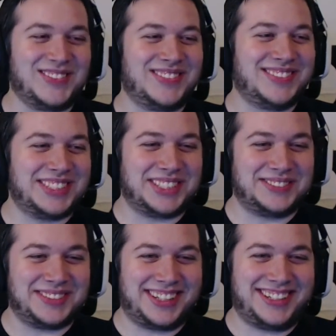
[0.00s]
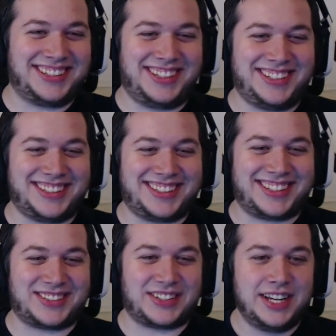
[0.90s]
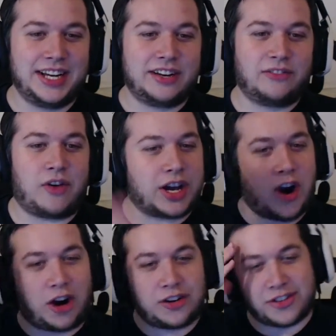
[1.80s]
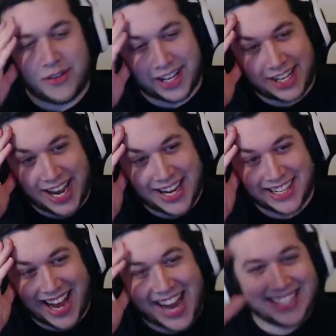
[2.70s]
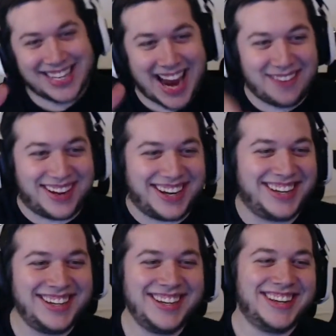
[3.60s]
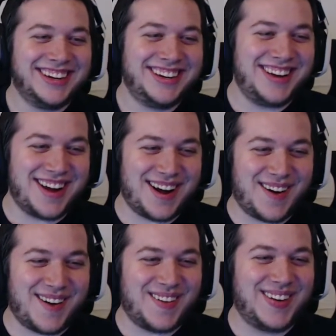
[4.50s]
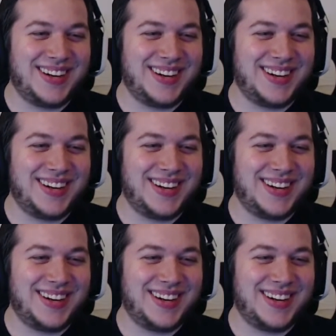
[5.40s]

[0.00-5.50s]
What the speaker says: Yep. This fucking Hearthstone again, god damn it! No!